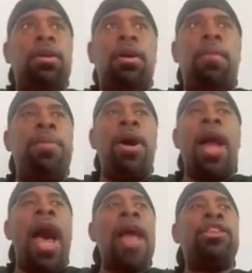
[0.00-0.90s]

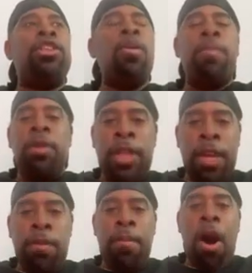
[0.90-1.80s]
But I still
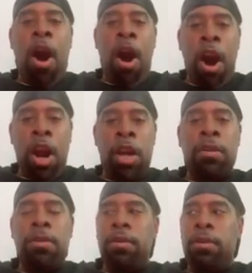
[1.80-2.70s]
believe in my heart